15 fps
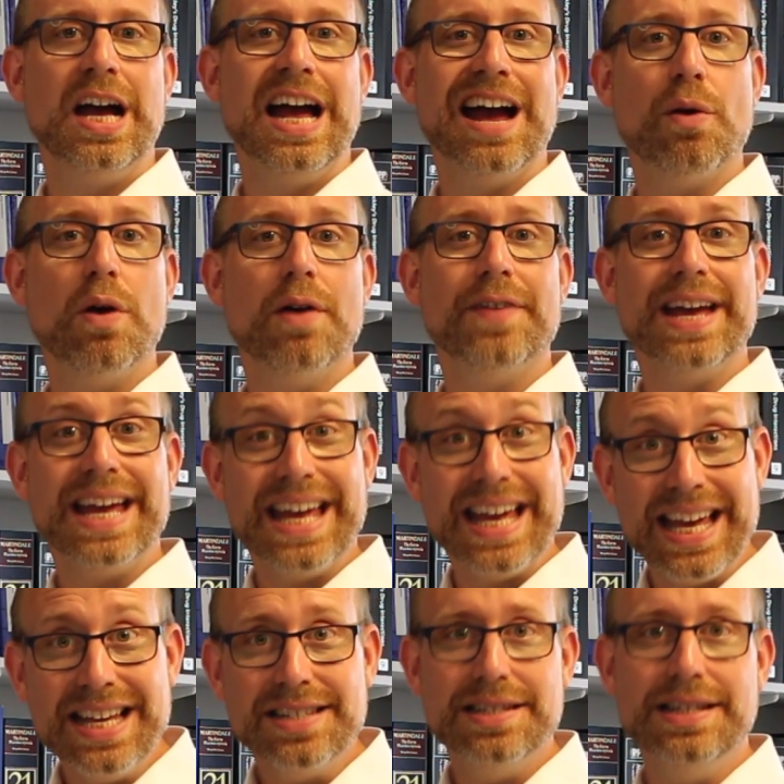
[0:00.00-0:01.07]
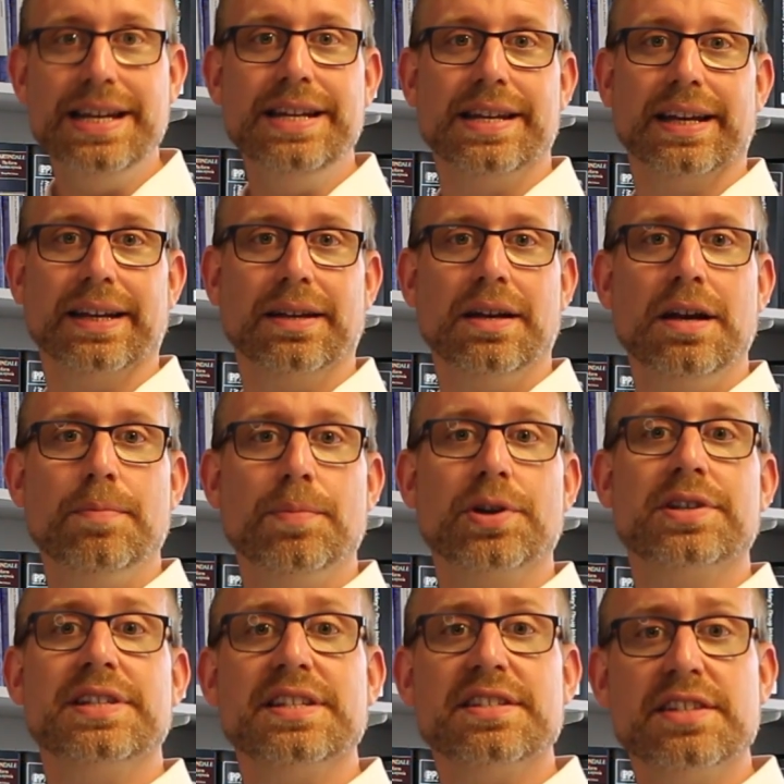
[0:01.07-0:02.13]
However, it is leading
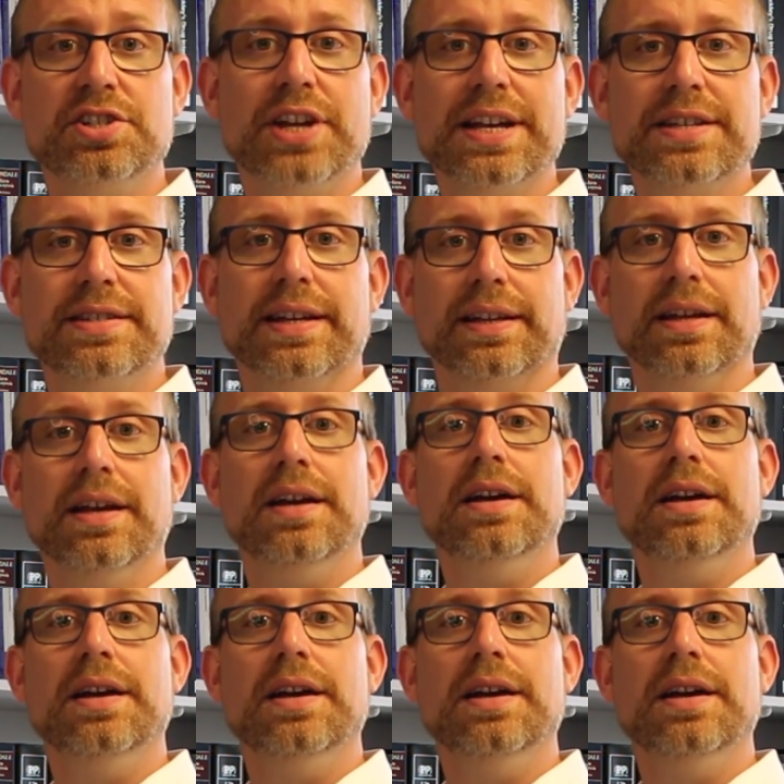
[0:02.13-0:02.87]
because it's suggesting